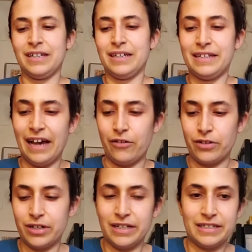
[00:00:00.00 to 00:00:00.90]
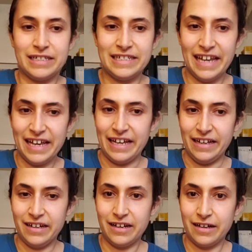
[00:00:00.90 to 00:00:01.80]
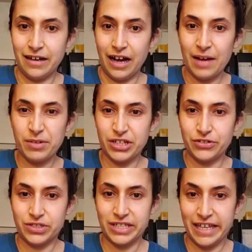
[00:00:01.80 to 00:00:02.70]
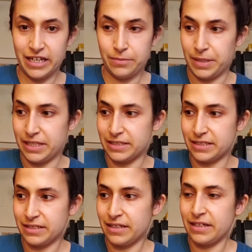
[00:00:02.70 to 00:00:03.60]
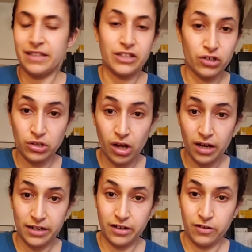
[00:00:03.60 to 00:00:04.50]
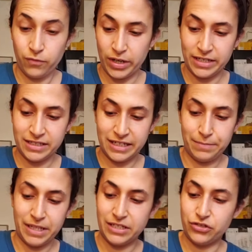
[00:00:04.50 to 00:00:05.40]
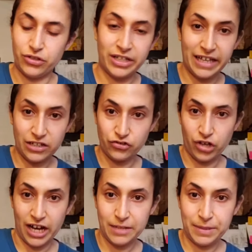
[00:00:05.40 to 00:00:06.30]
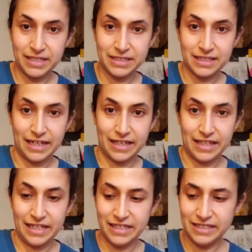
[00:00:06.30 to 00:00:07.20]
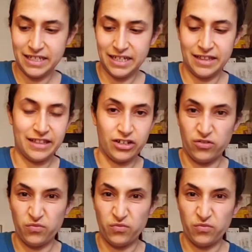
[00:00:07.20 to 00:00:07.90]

Now, today, I'm going to use canned beans. There are a lot of ways to get beans. You can get dried beans like these that are